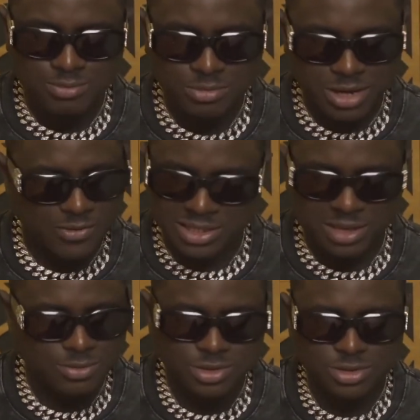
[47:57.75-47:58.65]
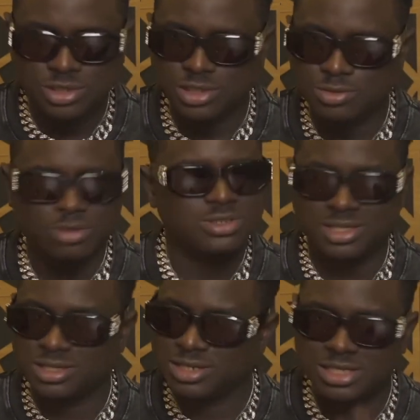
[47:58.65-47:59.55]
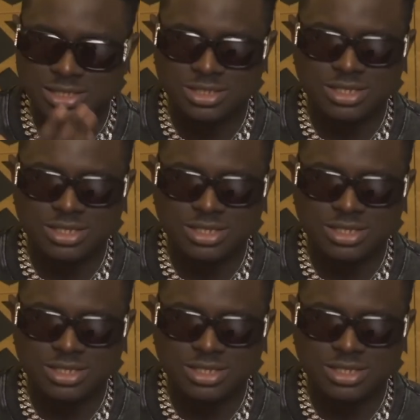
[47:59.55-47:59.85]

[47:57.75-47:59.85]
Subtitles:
vitamin C is increasing.